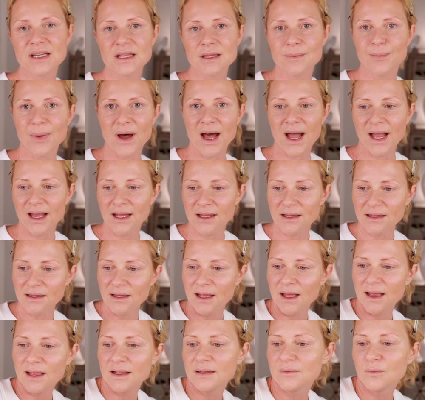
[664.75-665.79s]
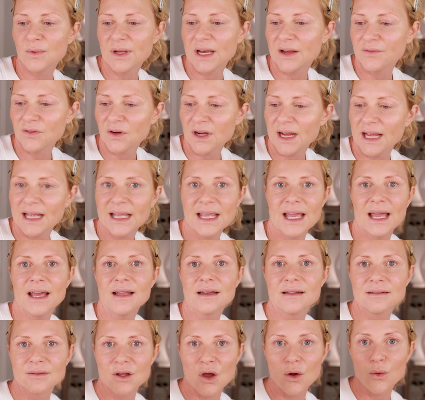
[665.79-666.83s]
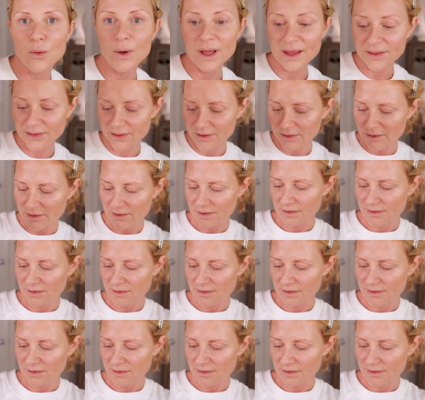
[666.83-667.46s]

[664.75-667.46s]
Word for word: into the pile and whatever I get, go with.